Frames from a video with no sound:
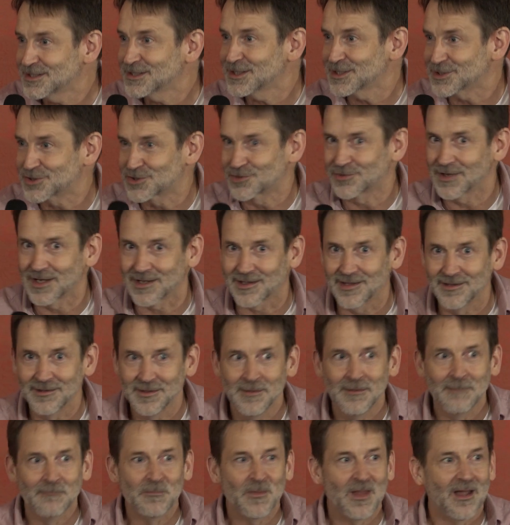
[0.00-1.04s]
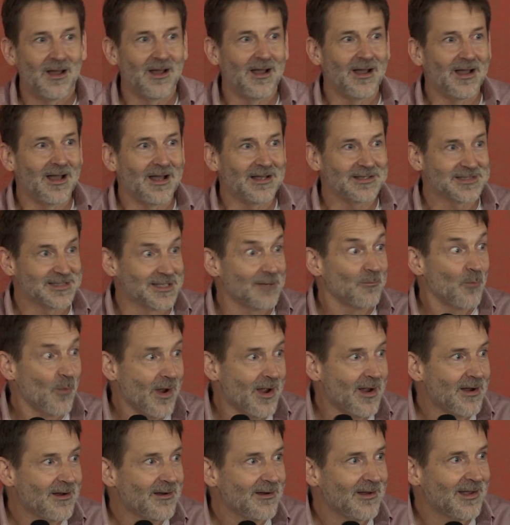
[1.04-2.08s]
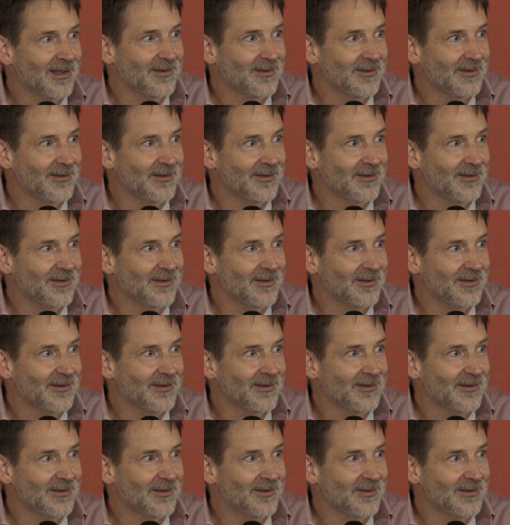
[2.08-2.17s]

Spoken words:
a trick somewhere,